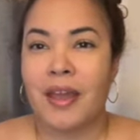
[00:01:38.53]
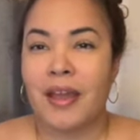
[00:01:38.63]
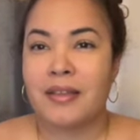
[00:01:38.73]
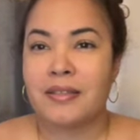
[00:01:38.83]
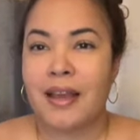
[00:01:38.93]

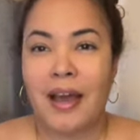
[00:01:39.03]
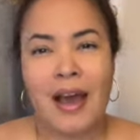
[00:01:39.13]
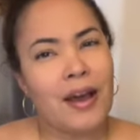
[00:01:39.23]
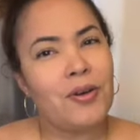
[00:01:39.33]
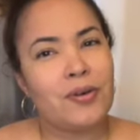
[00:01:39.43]
and
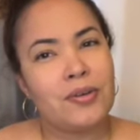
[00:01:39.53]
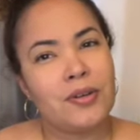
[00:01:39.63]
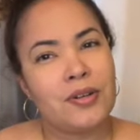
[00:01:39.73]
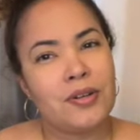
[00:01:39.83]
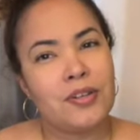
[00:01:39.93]
how
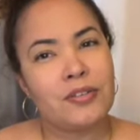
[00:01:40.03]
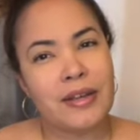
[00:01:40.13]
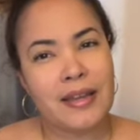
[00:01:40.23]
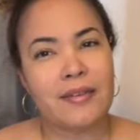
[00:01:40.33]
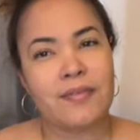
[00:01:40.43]

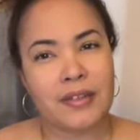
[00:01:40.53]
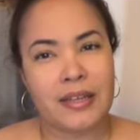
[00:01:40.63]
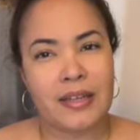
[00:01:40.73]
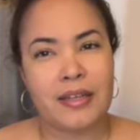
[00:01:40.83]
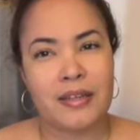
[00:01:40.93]

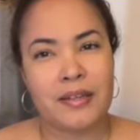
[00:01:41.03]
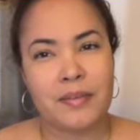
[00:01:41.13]
creatively